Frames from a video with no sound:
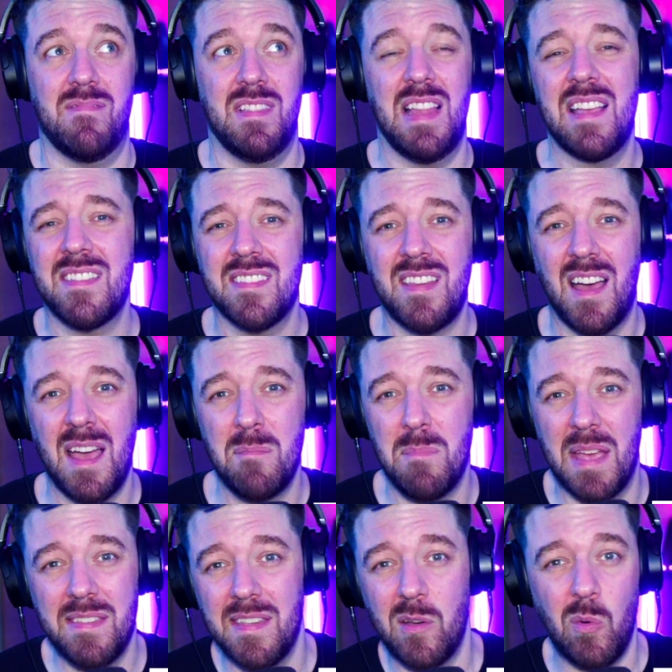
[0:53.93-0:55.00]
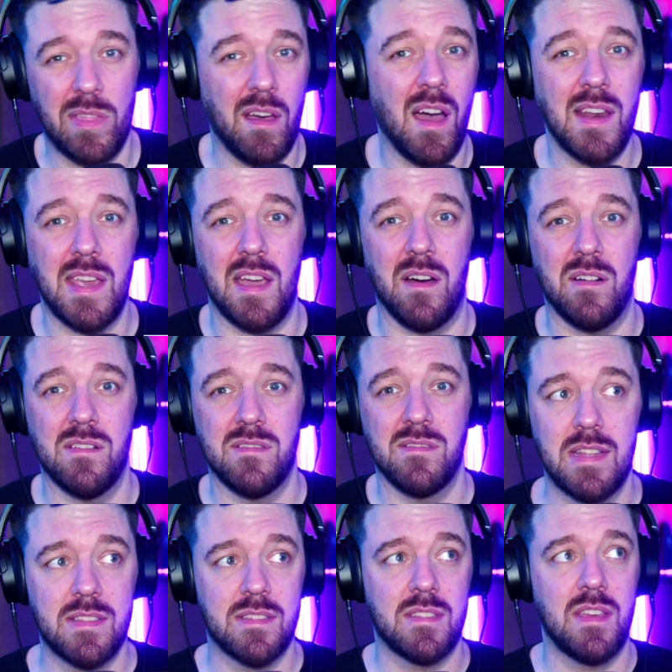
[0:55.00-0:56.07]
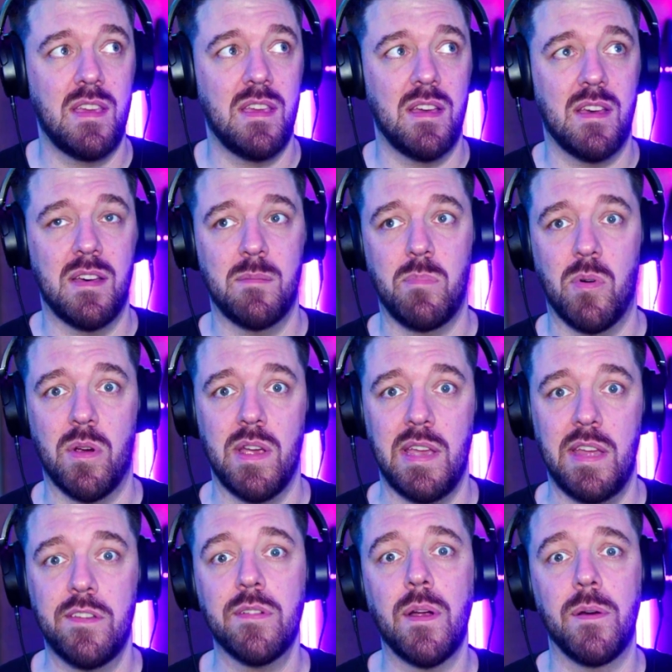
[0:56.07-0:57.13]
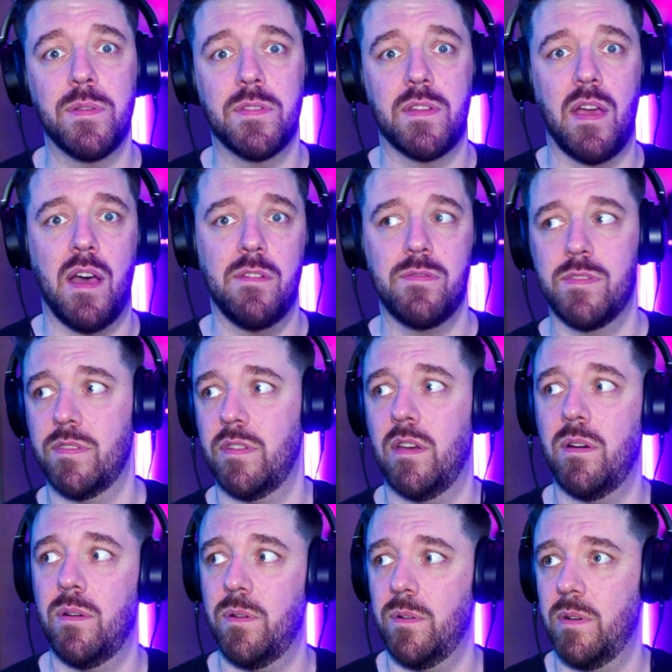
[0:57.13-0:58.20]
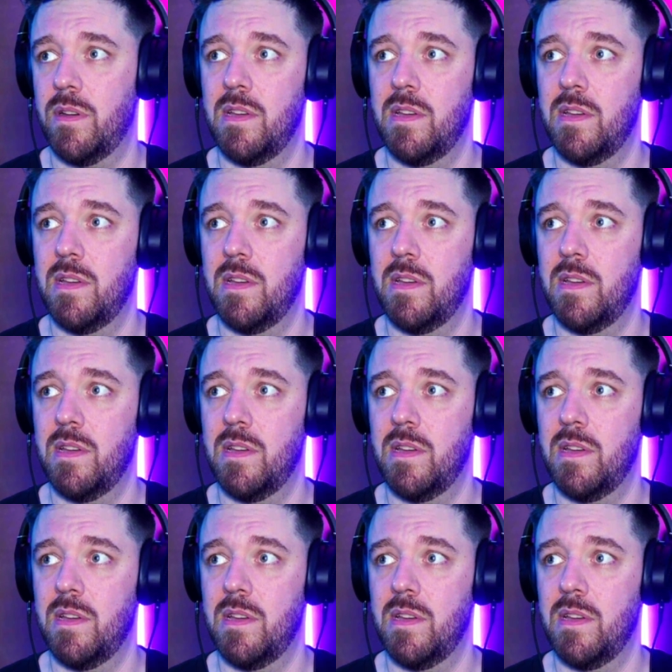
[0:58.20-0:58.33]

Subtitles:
less time messing with audio. That's the boring intro stuff, so